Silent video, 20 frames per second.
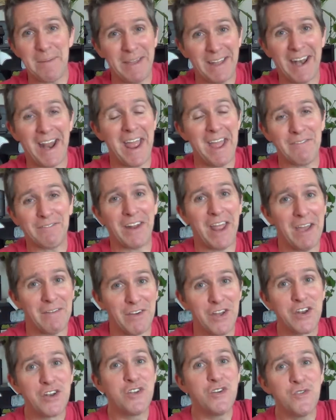mean, I have to have
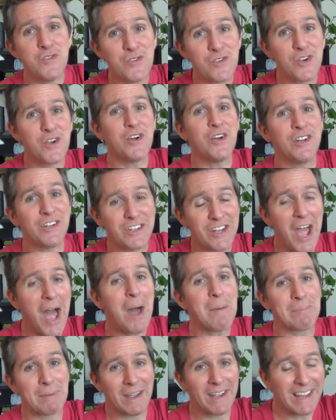a new good
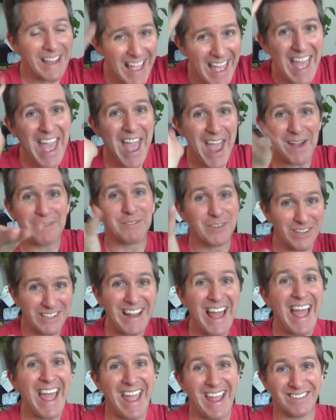topic every
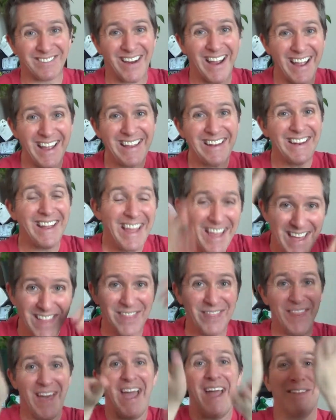day, right?
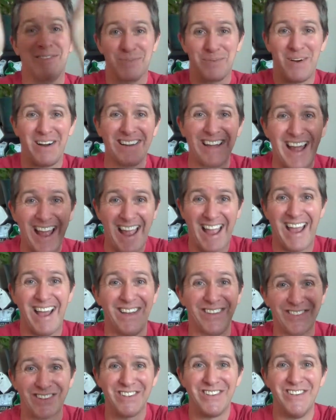That's why I
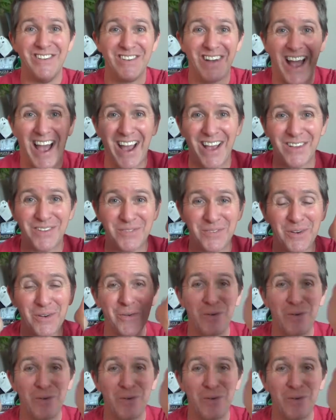ask you guys for